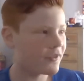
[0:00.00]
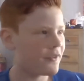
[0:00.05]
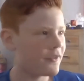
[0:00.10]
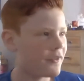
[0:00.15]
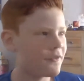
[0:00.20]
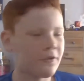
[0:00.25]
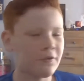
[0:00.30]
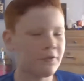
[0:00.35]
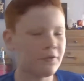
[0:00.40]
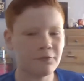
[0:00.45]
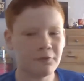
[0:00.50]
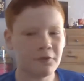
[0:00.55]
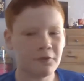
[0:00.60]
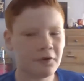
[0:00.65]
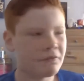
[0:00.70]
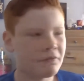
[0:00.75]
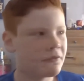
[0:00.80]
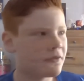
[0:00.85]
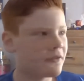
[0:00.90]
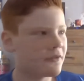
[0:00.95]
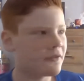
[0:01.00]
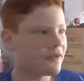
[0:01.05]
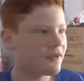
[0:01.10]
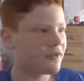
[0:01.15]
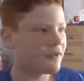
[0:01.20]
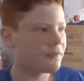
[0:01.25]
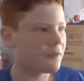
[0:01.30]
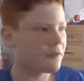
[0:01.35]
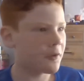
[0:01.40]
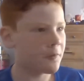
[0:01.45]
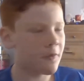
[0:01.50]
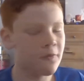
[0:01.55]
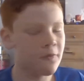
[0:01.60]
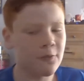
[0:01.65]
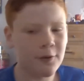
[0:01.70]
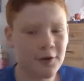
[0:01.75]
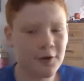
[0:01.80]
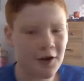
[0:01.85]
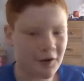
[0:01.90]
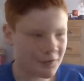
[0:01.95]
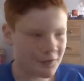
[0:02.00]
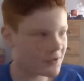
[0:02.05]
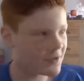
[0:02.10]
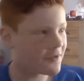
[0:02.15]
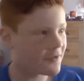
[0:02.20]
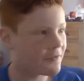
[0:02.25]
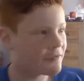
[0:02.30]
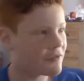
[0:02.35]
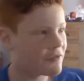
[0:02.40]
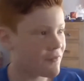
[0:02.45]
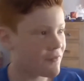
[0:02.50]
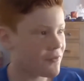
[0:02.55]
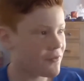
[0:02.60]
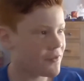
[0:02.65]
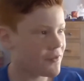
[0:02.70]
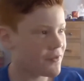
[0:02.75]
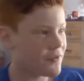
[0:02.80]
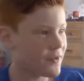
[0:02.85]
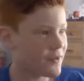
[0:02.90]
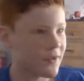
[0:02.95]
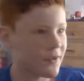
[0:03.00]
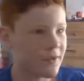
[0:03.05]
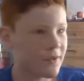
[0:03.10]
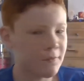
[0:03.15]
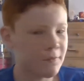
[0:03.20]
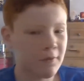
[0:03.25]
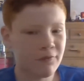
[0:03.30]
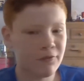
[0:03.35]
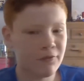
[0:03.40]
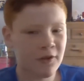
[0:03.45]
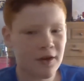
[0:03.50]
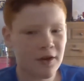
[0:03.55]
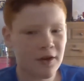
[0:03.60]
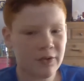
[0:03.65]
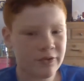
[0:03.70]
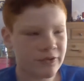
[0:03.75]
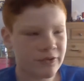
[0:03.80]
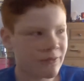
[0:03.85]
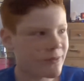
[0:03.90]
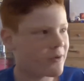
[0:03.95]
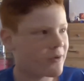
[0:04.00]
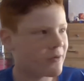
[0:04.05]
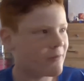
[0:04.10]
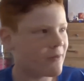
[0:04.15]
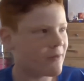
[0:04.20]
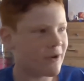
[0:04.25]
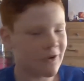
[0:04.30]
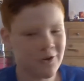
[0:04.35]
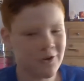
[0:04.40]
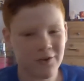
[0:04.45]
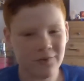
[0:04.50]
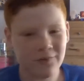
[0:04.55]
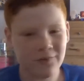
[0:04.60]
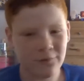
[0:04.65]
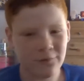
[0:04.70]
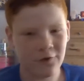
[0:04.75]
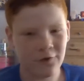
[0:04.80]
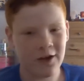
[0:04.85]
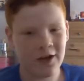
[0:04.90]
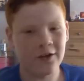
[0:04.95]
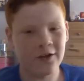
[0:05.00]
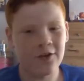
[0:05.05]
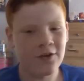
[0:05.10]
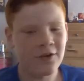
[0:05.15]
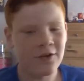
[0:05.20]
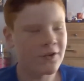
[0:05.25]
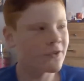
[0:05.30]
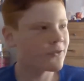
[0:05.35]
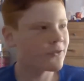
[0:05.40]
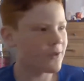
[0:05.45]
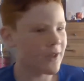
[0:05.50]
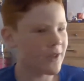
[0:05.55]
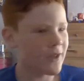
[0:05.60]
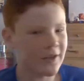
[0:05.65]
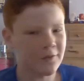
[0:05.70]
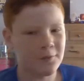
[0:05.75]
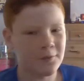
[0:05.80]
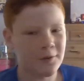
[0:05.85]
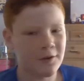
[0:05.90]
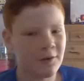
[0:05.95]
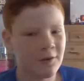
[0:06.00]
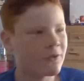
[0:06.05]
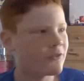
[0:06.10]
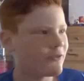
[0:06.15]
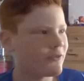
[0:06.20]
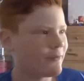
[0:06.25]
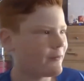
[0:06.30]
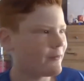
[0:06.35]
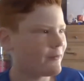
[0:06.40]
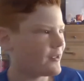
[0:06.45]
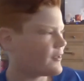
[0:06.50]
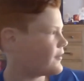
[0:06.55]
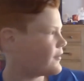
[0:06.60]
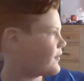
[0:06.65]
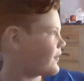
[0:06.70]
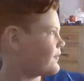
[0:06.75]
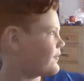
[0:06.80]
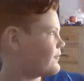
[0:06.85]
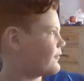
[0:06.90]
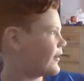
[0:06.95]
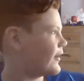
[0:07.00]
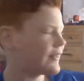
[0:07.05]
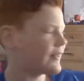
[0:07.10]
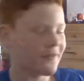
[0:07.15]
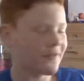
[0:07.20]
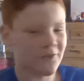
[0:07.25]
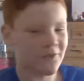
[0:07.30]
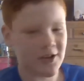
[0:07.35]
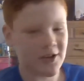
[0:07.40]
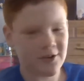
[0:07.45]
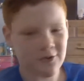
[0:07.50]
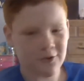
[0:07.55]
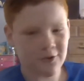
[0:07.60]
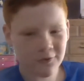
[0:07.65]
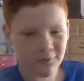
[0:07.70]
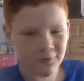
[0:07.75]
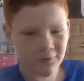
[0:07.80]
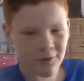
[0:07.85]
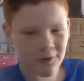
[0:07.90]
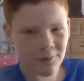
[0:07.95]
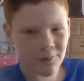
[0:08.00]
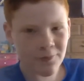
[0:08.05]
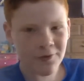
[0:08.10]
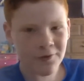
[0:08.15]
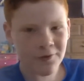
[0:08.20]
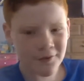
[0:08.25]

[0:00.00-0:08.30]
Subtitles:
just loved, like, before hockey. He loved the colors of the American flag. So that's where I'm assuming he liked the Rangers from.